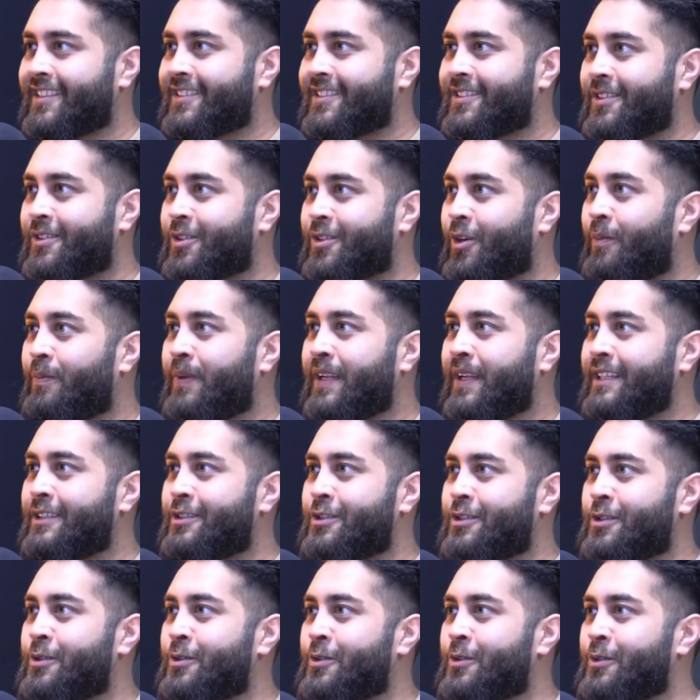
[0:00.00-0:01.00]
So it's
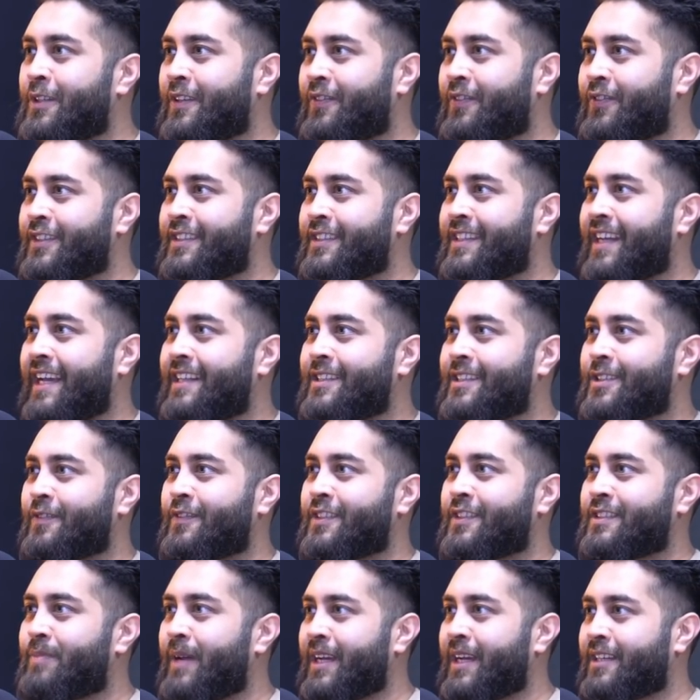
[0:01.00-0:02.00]
complete two different ends
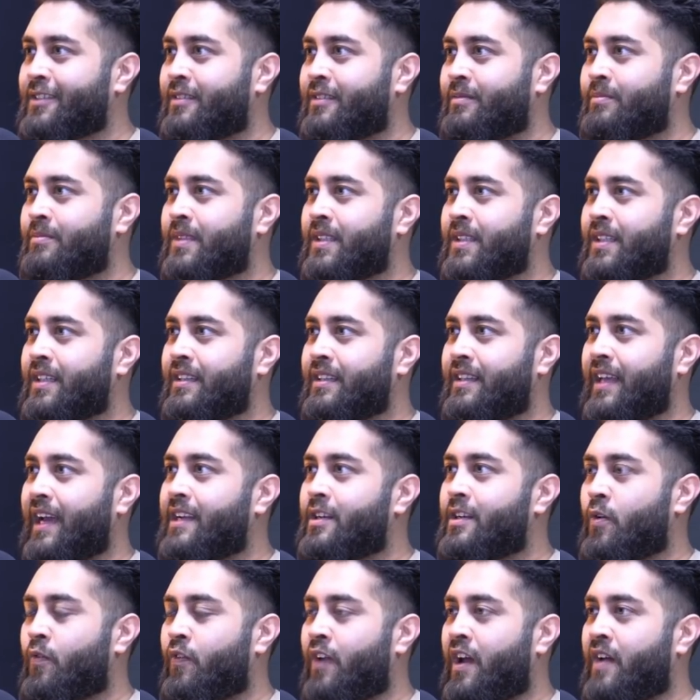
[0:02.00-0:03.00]
of the spectrum, the
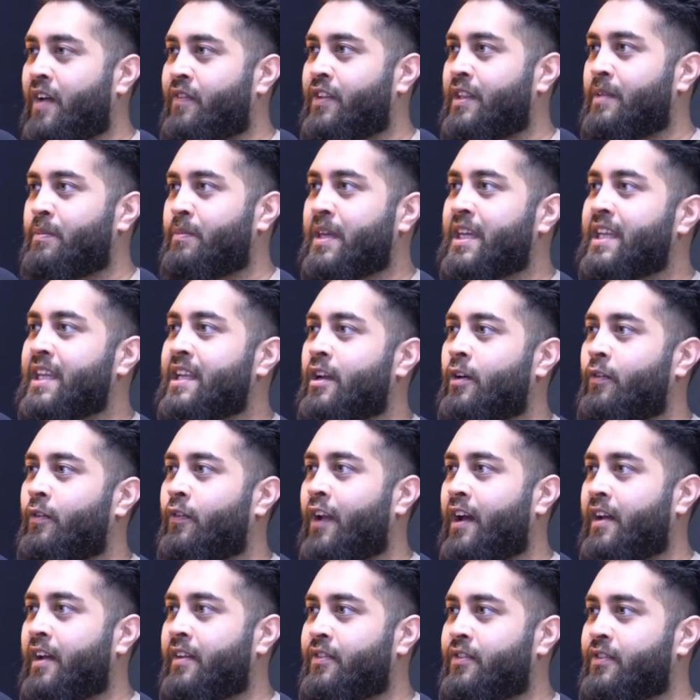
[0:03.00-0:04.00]
end of life and the beginning
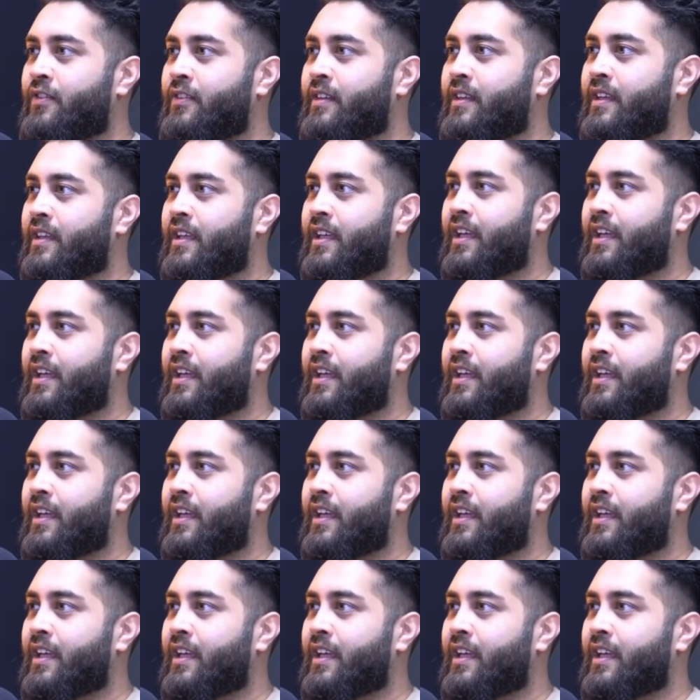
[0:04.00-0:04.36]
of life.